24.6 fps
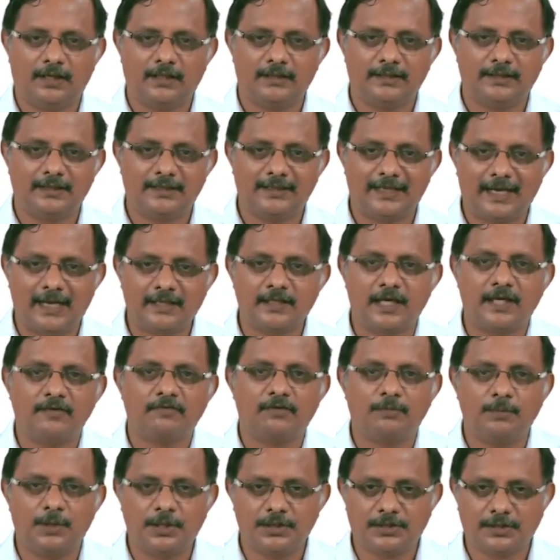they gather
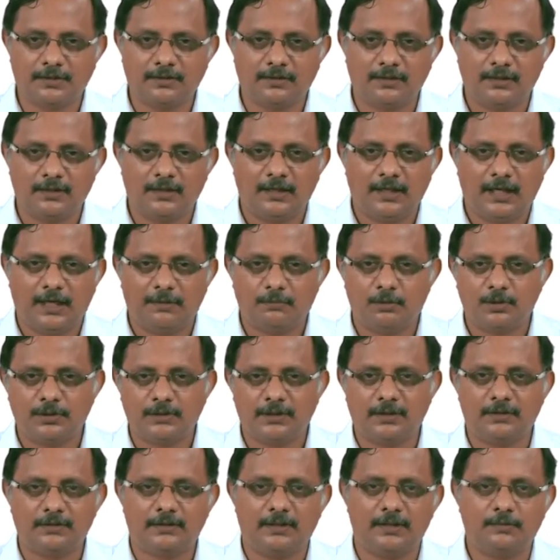information about
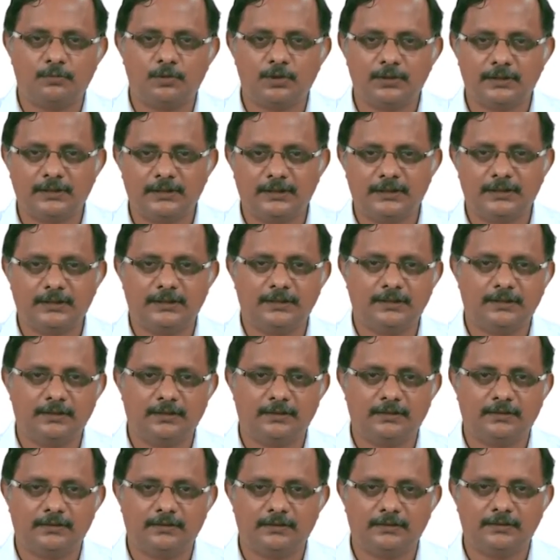
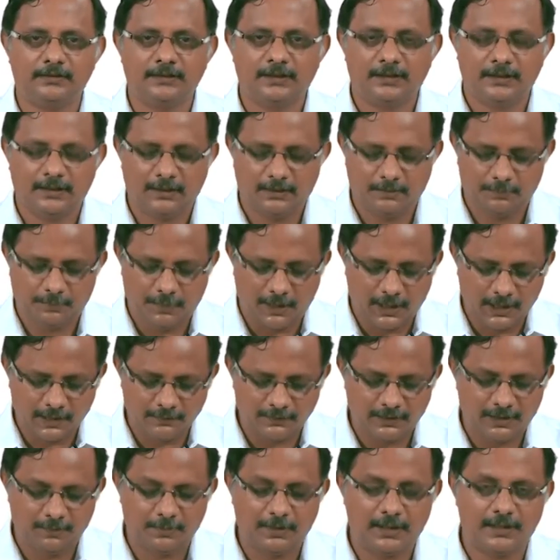the part
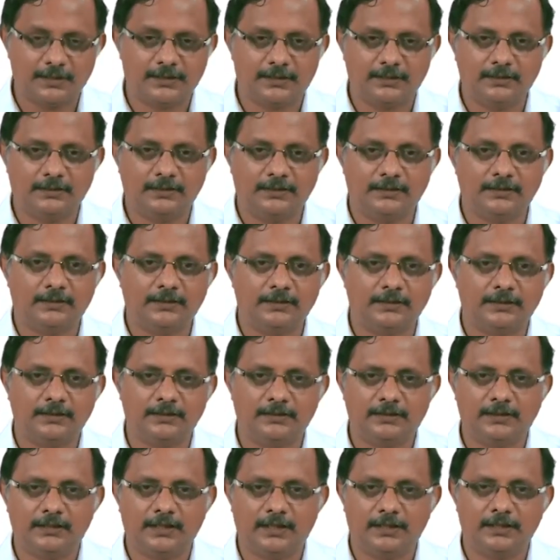of the image
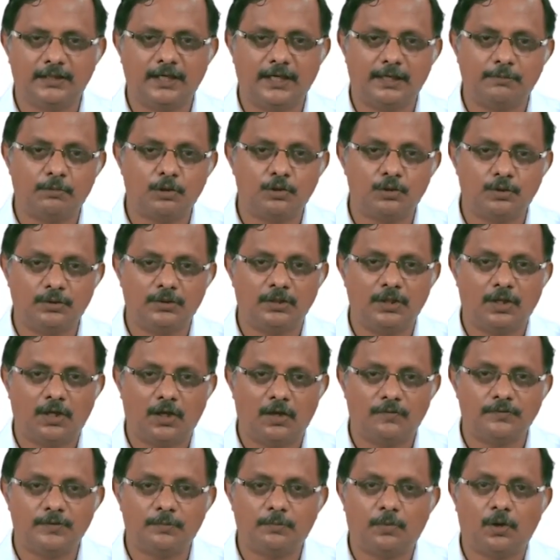in the neighborhood
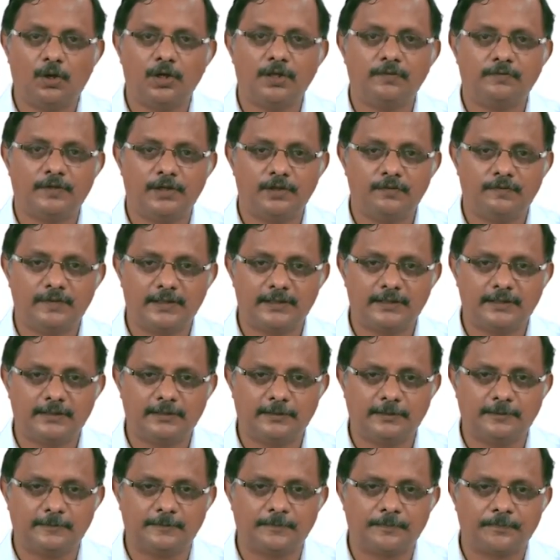of the point where you
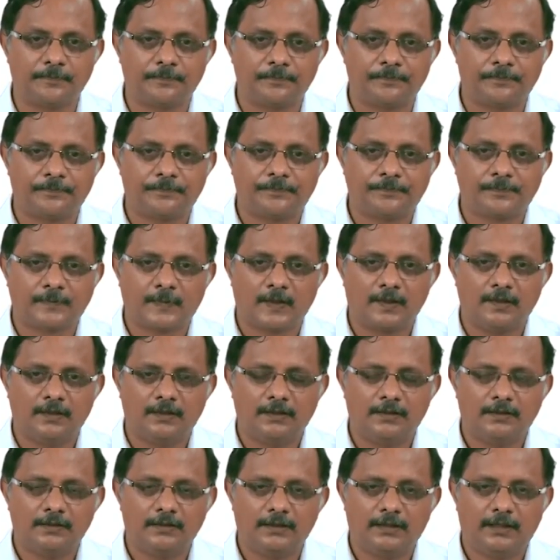fixated,
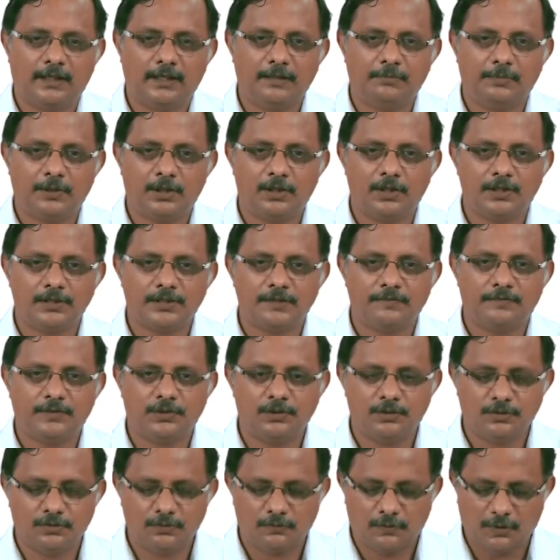right. Because if
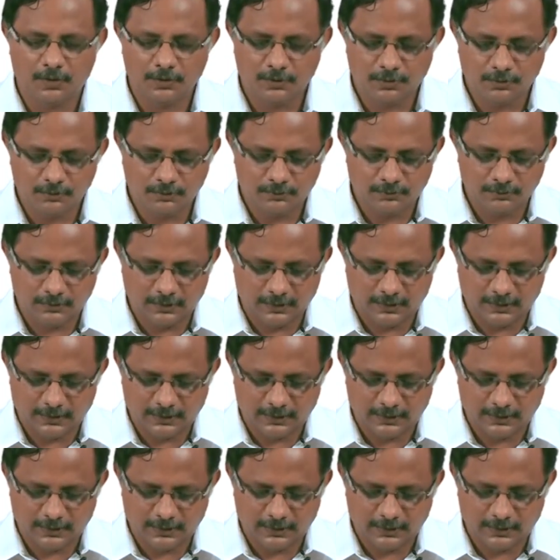you want to